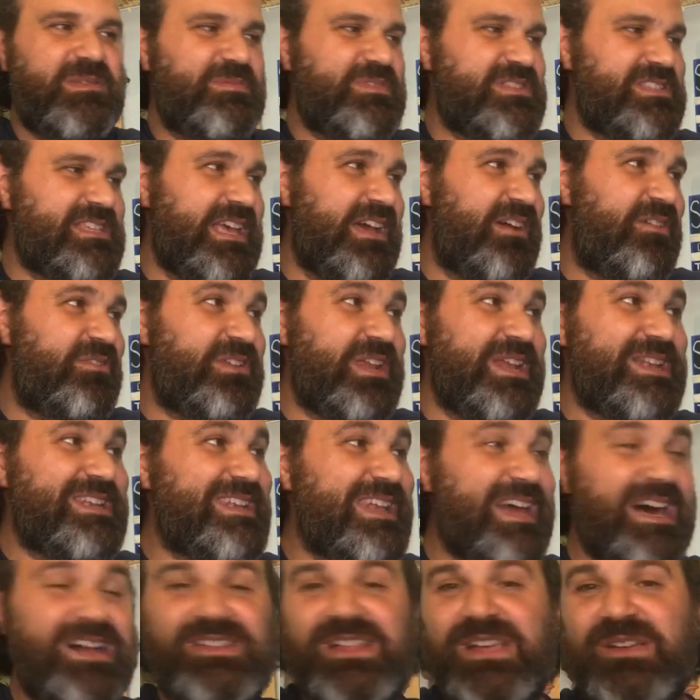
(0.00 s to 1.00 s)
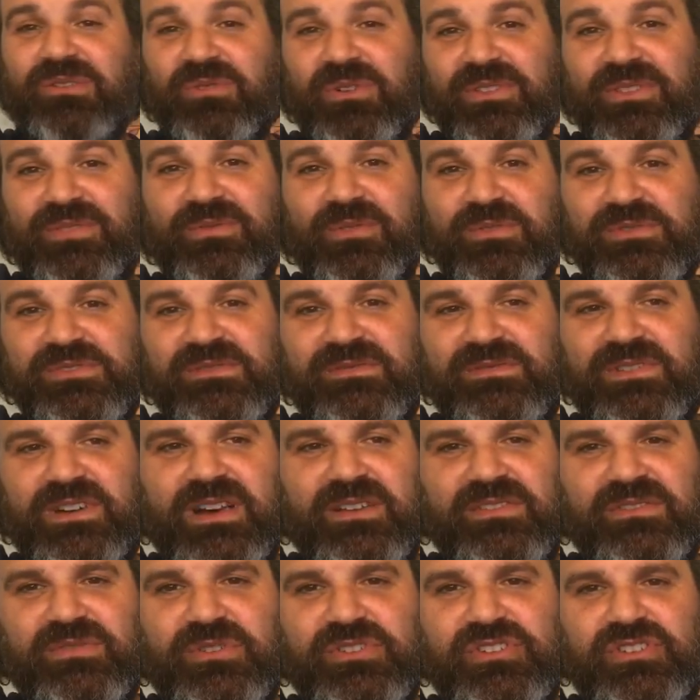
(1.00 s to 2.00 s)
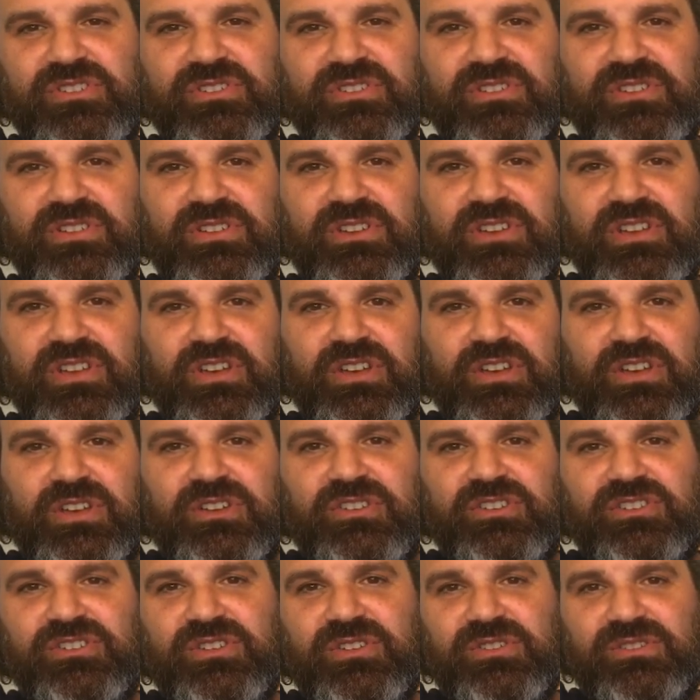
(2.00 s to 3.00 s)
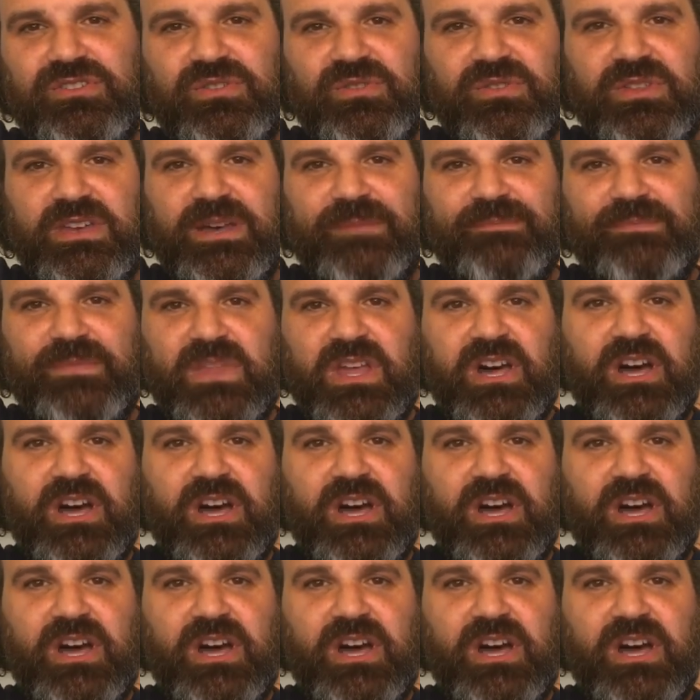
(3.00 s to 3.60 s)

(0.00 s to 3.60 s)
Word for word: sound not like ones, fours, and fives. So I should should do that.